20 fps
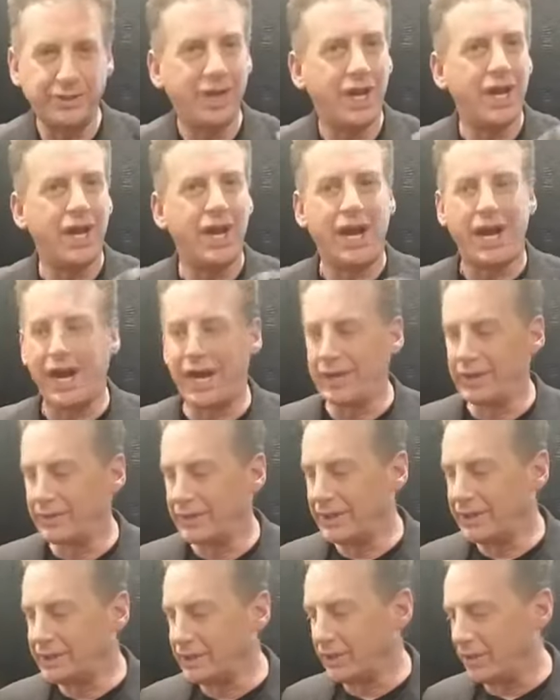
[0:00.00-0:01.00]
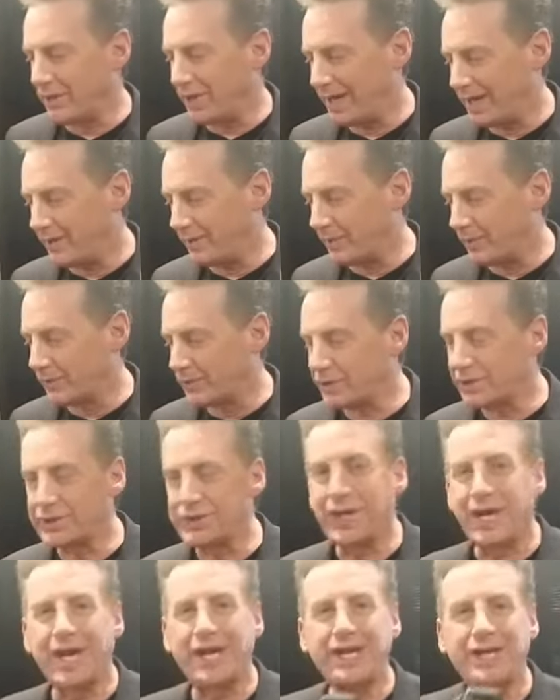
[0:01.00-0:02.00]
I don't need to know how it works, I
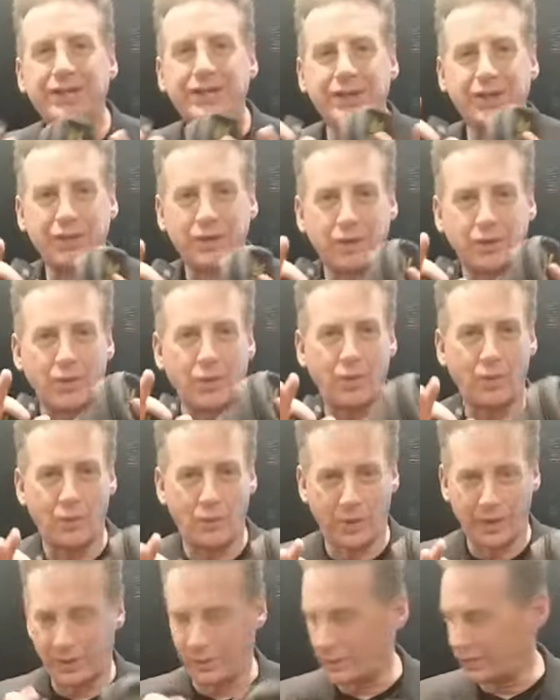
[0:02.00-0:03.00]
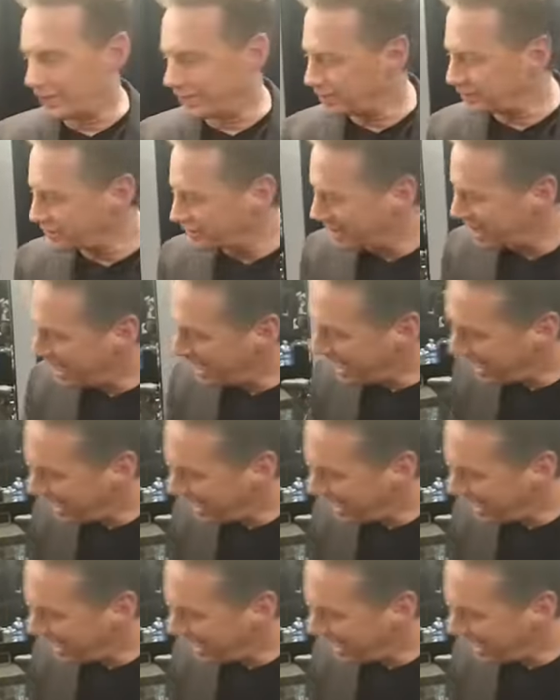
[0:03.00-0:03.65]
need to know what works. I